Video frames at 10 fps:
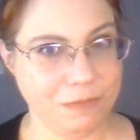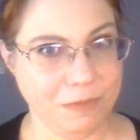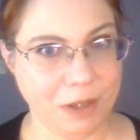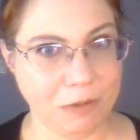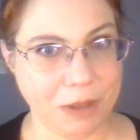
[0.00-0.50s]

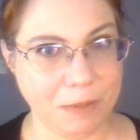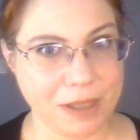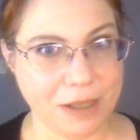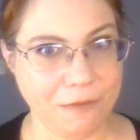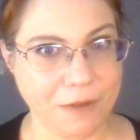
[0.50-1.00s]
You with me
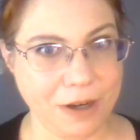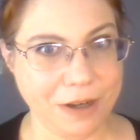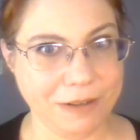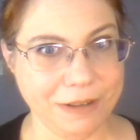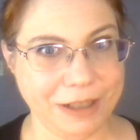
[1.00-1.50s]
so far?
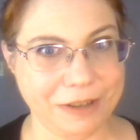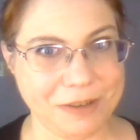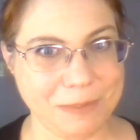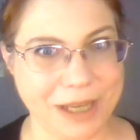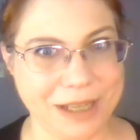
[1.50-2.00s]
Clear as
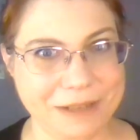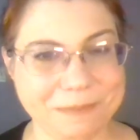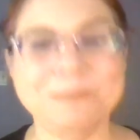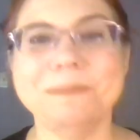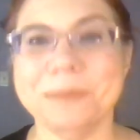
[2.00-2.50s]
mud?
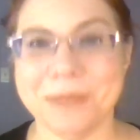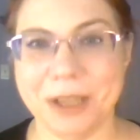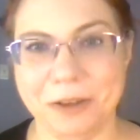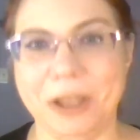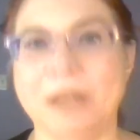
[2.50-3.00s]

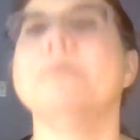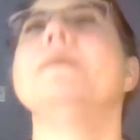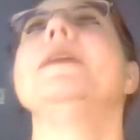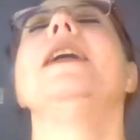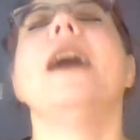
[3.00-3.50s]
Good.
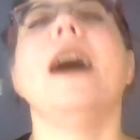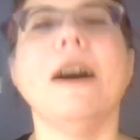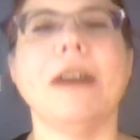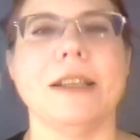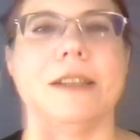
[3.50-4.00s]
All
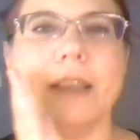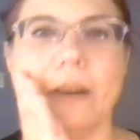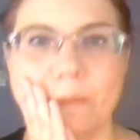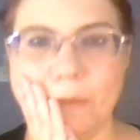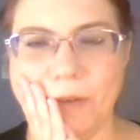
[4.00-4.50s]
right, so
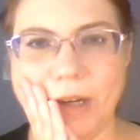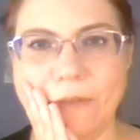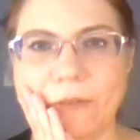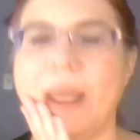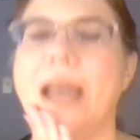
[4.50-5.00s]
moving on from that.